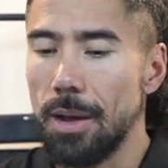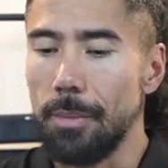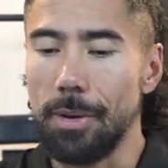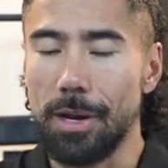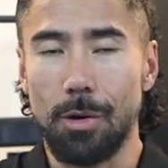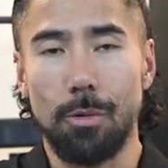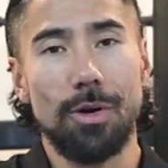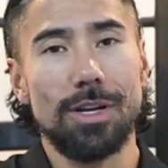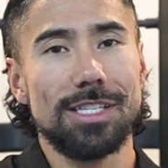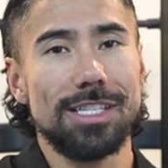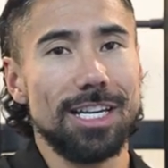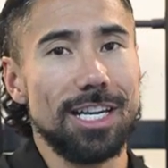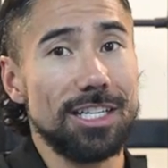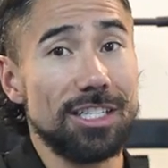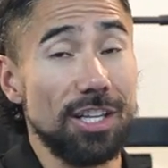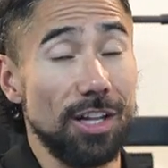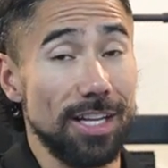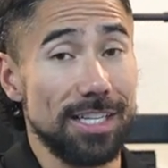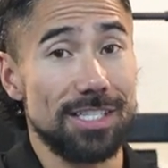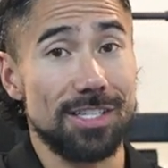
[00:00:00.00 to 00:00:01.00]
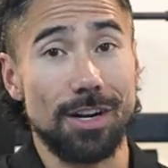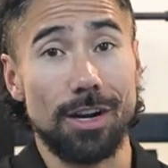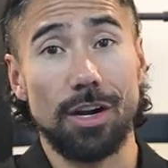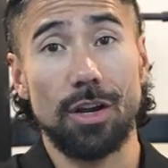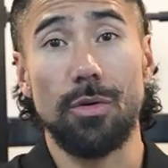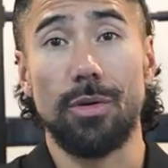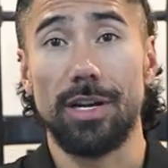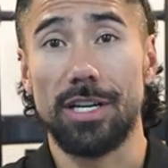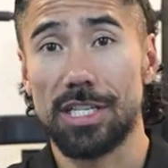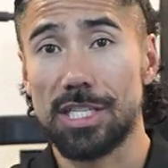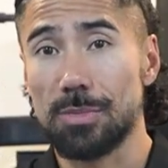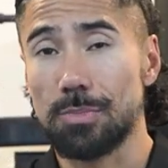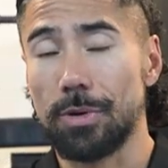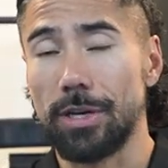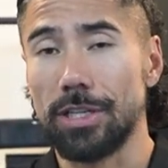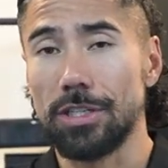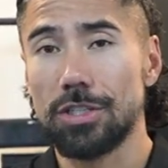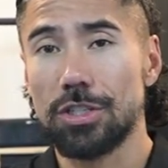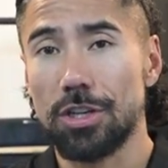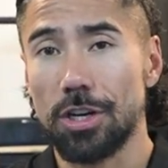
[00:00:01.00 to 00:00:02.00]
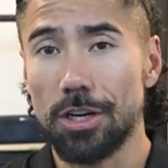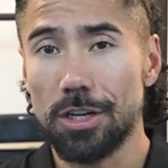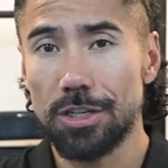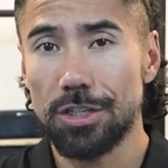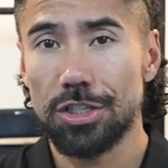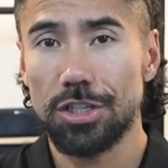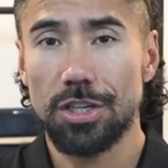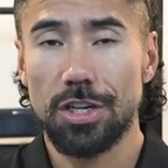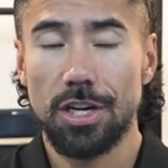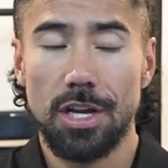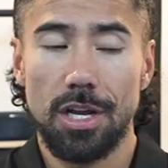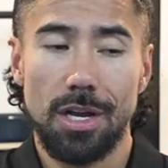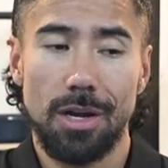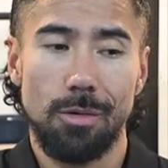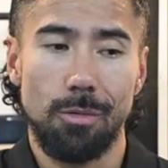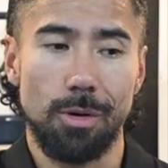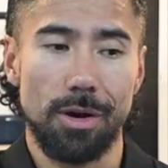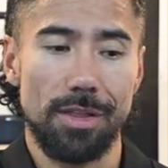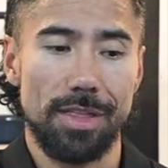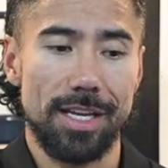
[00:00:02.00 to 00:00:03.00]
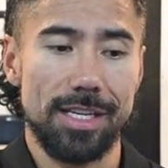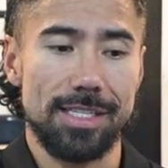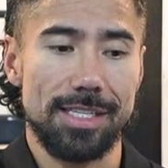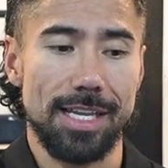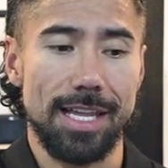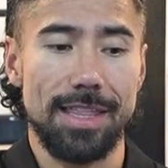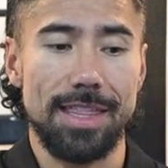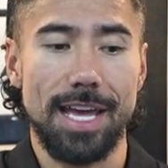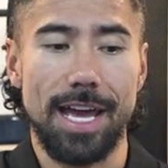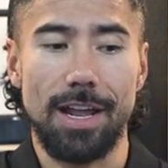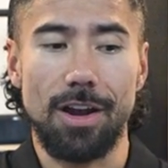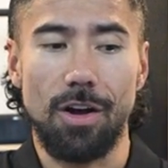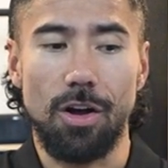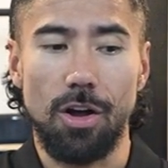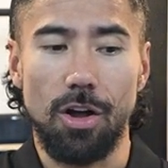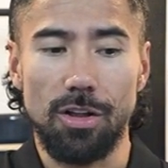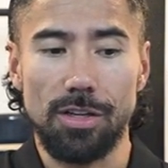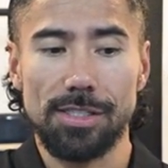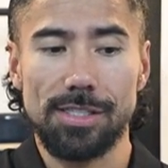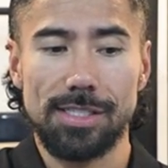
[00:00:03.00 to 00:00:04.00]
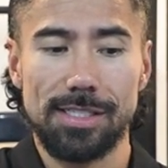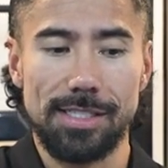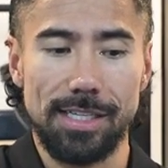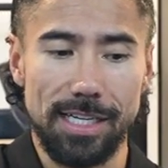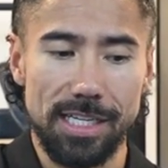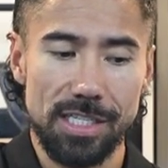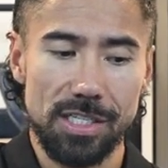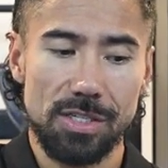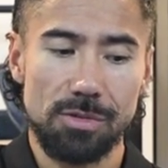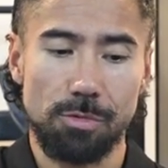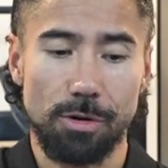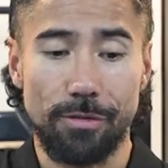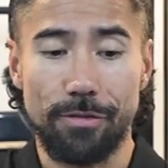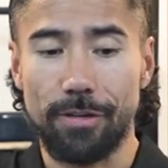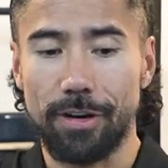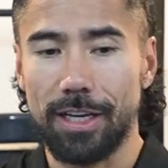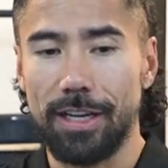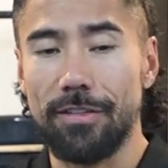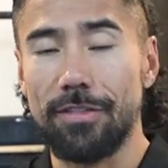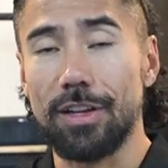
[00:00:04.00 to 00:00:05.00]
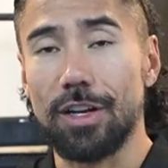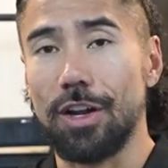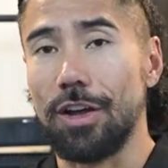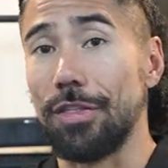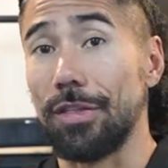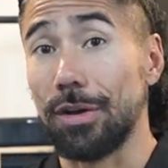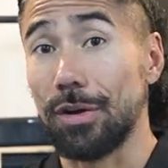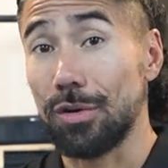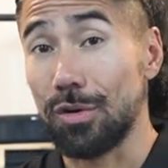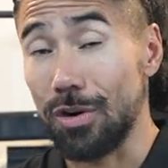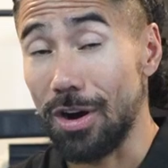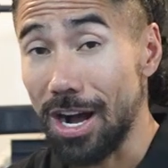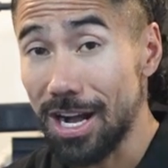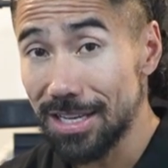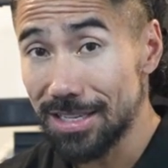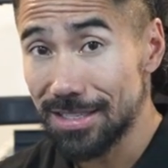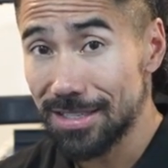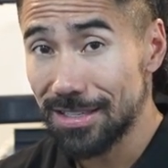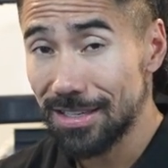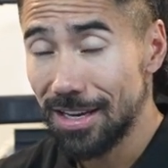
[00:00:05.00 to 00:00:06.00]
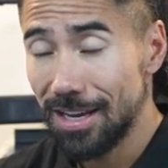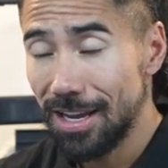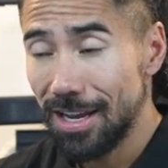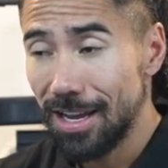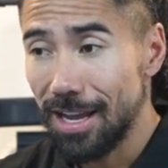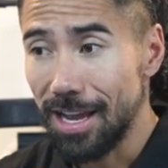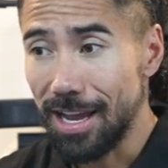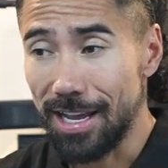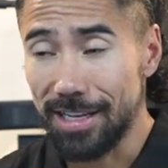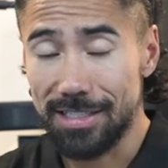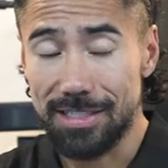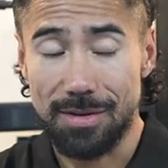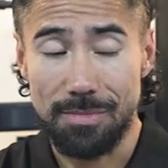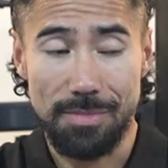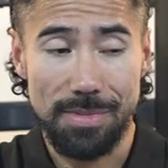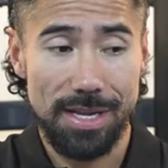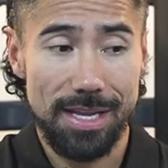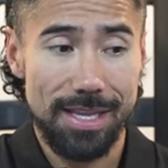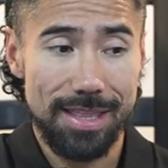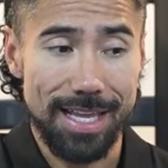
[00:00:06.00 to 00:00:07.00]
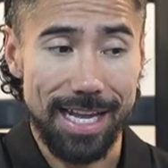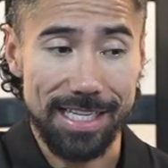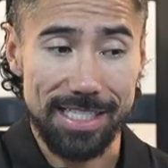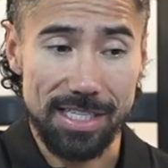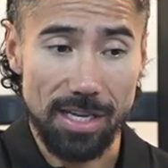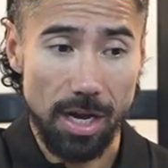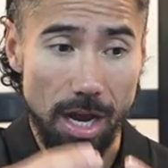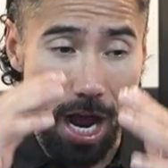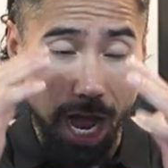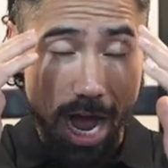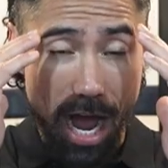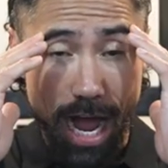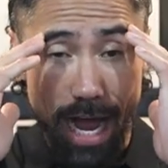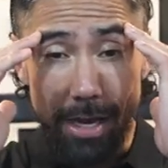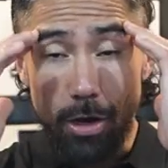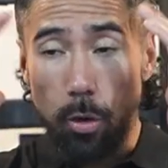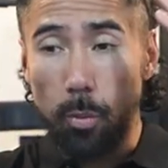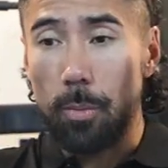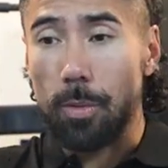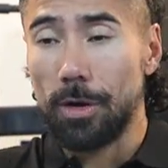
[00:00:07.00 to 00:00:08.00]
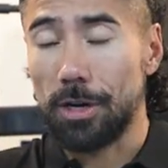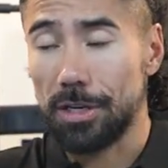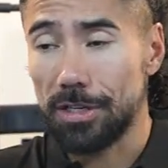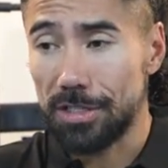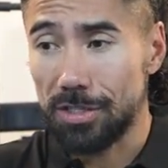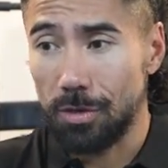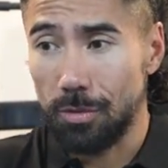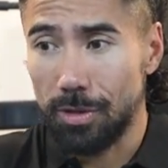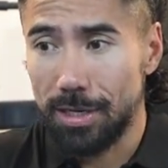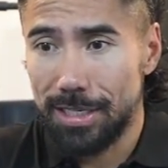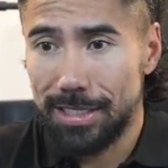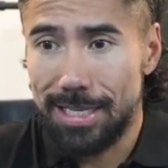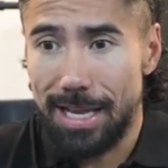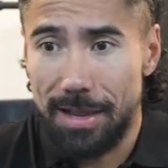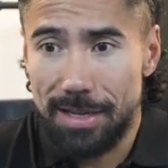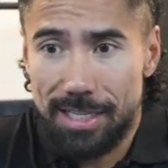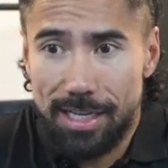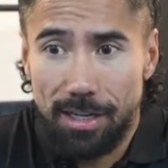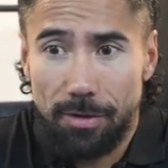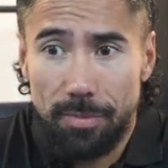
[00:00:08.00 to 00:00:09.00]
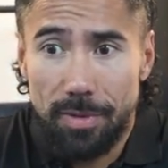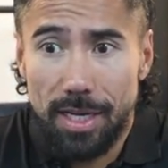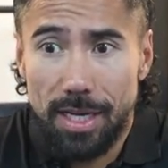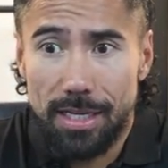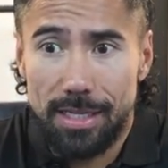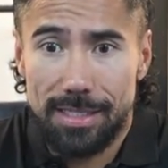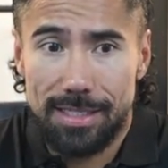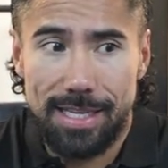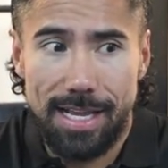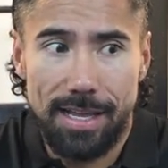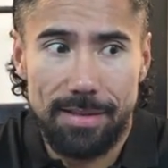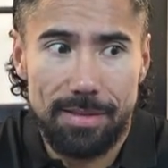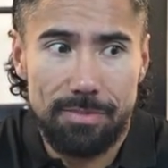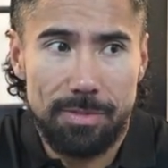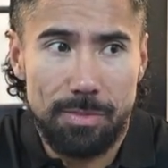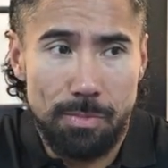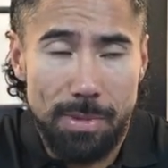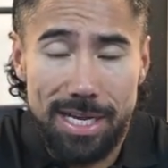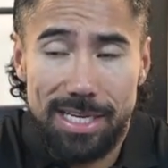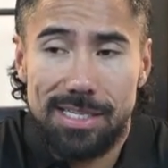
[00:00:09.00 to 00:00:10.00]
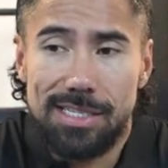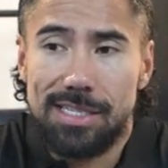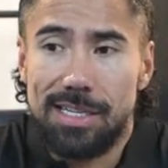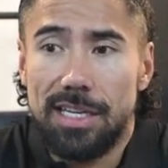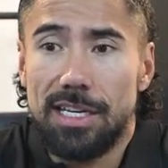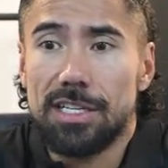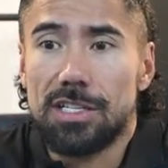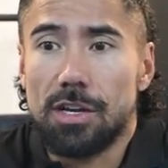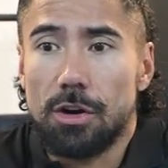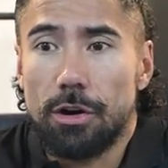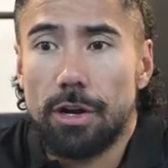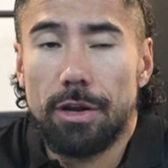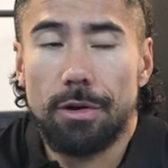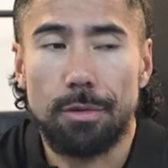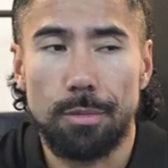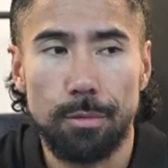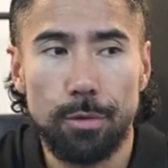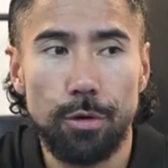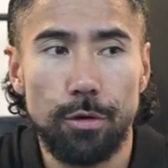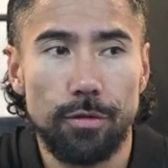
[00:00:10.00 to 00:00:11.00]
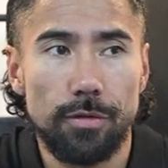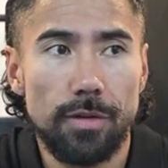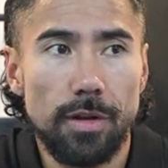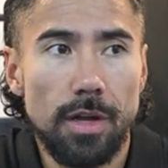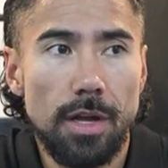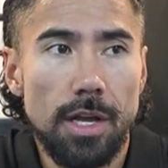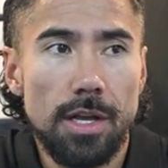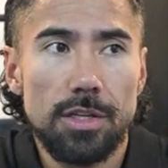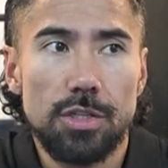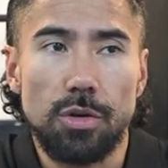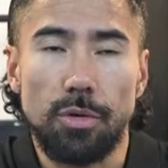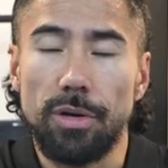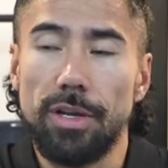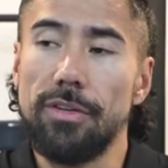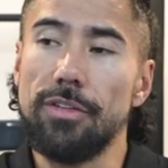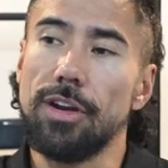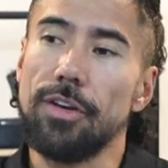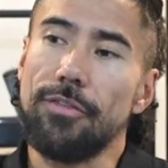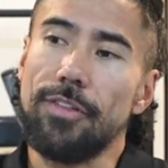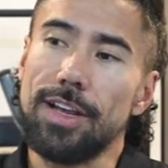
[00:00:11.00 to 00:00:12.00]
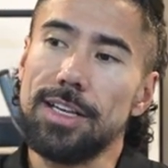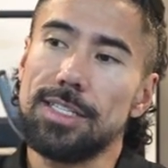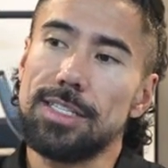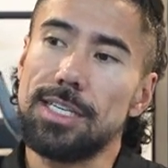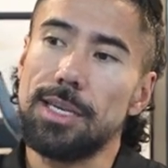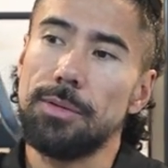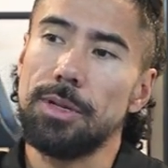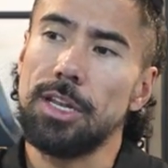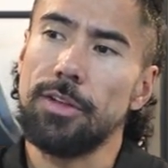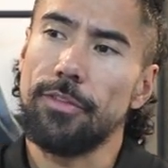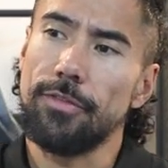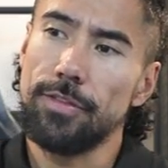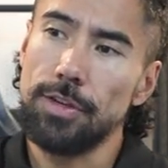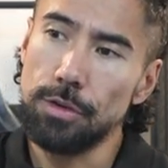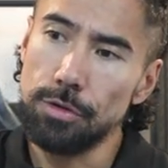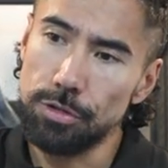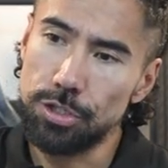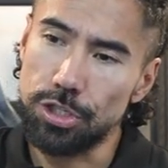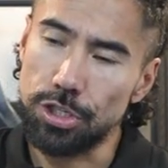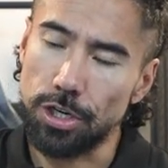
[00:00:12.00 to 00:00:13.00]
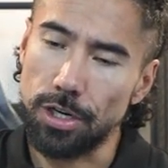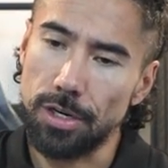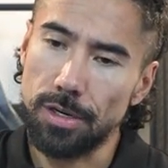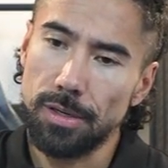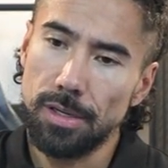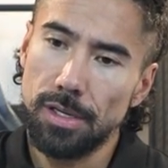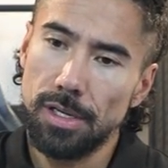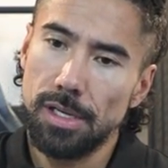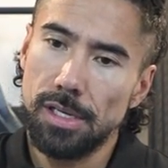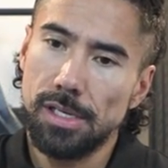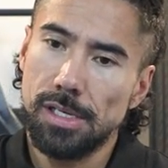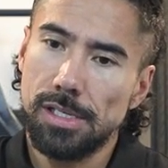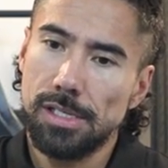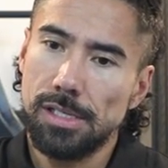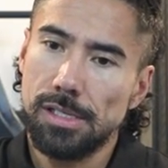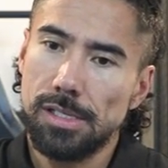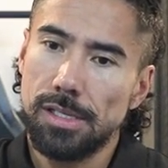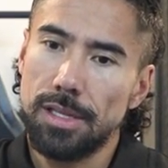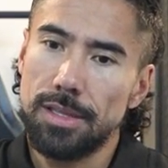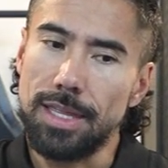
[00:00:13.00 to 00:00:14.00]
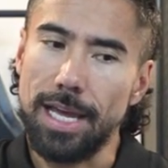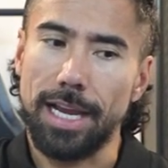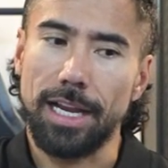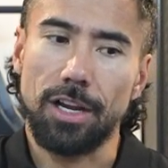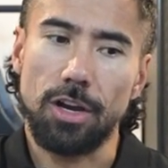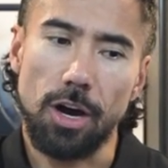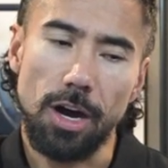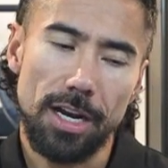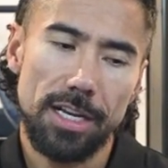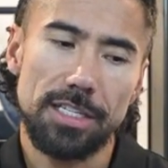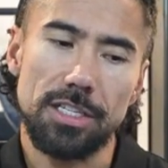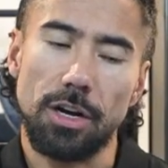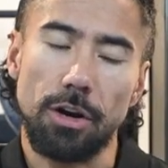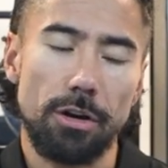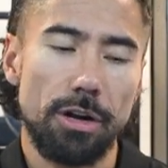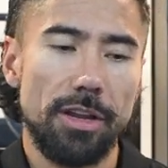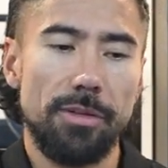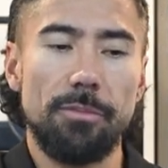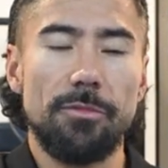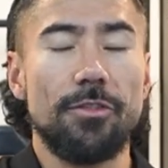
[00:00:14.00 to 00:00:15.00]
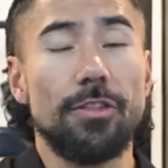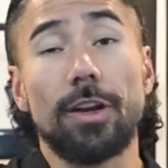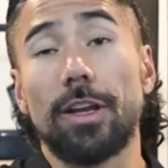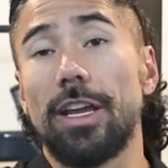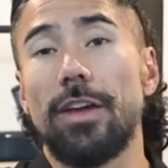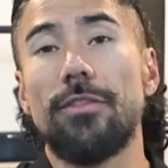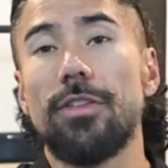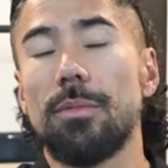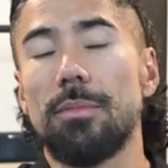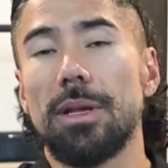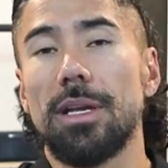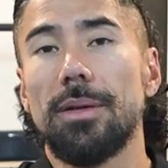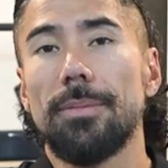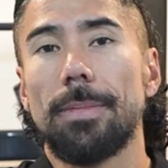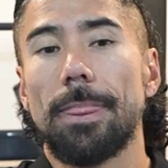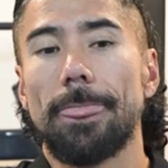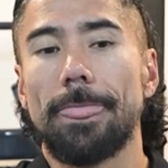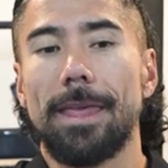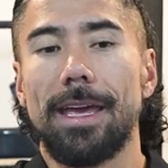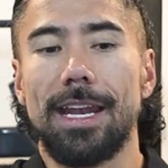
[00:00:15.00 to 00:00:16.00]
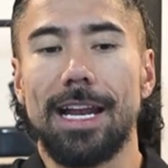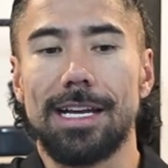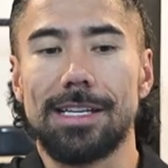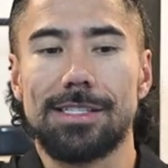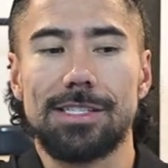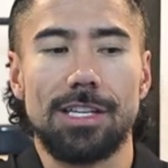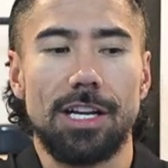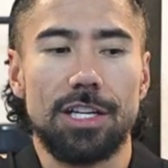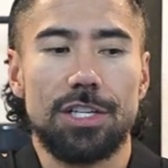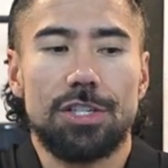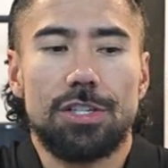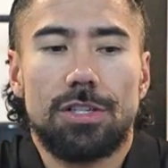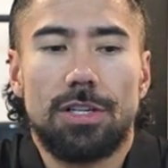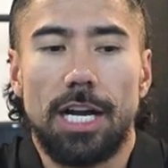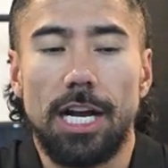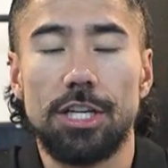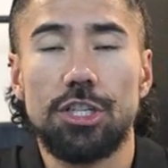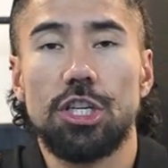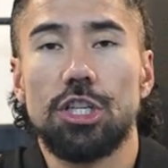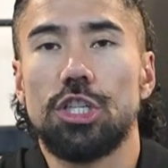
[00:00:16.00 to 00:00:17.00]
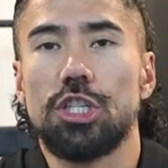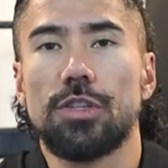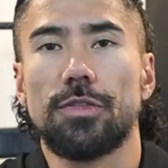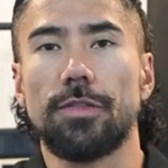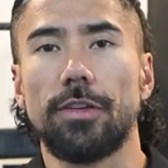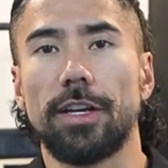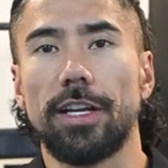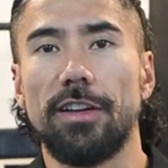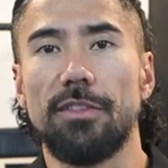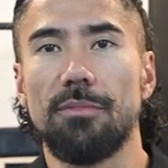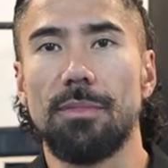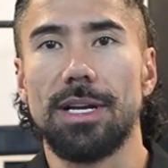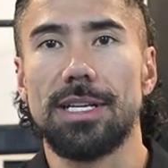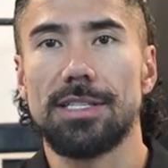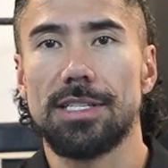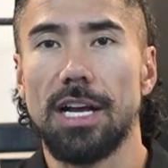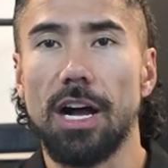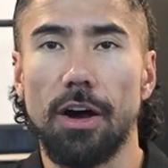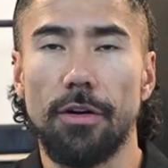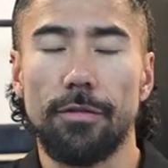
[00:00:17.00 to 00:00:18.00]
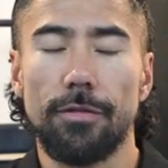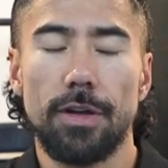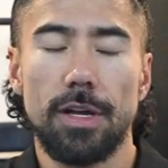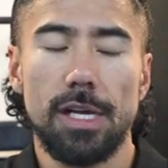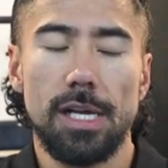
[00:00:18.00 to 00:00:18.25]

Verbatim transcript: But it wasn't until I started going to Springs Church where they said that all sins were forgiven on the cross and to me, that's an eye opener. So, what does that tell me? Is that my sin is already removed. So, even if I sin in the future, that God has already forgiven me. And as such, I should just forgive myself.